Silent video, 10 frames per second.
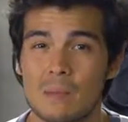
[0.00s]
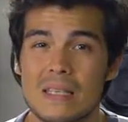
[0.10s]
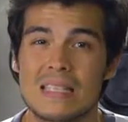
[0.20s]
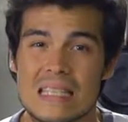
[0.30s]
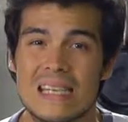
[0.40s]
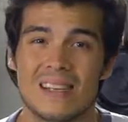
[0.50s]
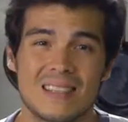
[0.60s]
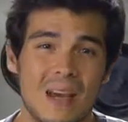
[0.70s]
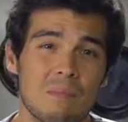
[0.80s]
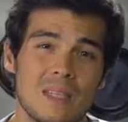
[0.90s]
be seen
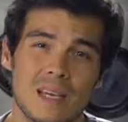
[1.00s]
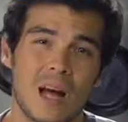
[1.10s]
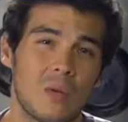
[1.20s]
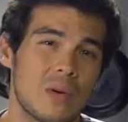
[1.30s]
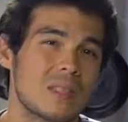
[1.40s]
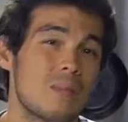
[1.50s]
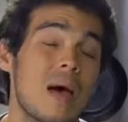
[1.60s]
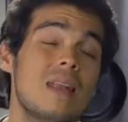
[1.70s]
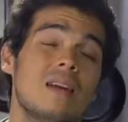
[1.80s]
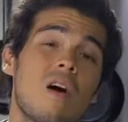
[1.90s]
as empty calories
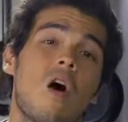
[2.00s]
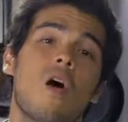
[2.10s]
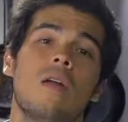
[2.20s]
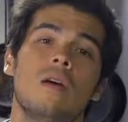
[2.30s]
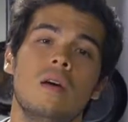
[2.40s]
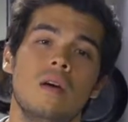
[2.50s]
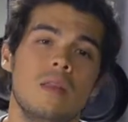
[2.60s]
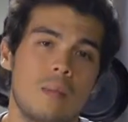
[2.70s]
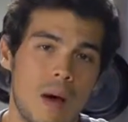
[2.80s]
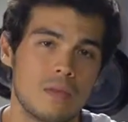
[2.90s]
depending on
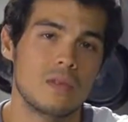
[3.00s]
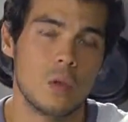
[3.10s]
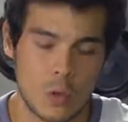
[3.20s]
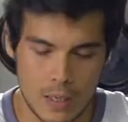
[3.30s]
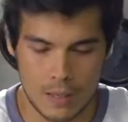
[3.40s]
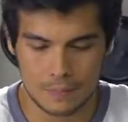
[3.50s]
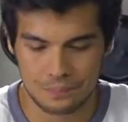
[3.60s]
the amounts that you eat.